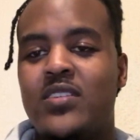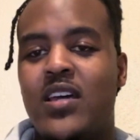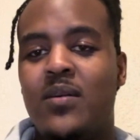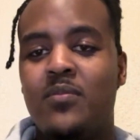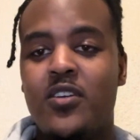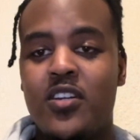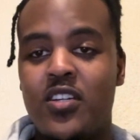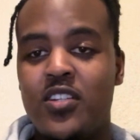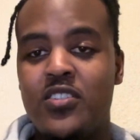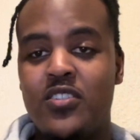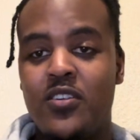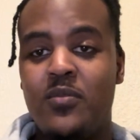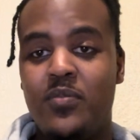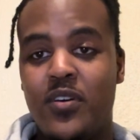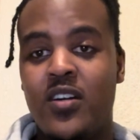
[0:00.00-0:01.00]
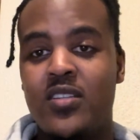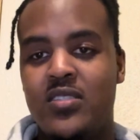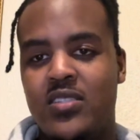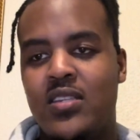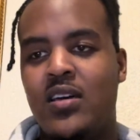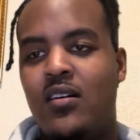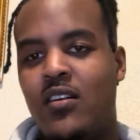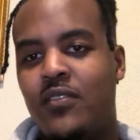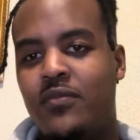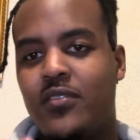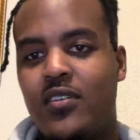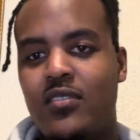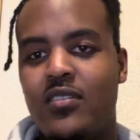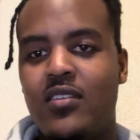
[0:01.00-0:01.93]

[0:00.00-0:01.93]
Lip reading: I'm going to jump onto that offer.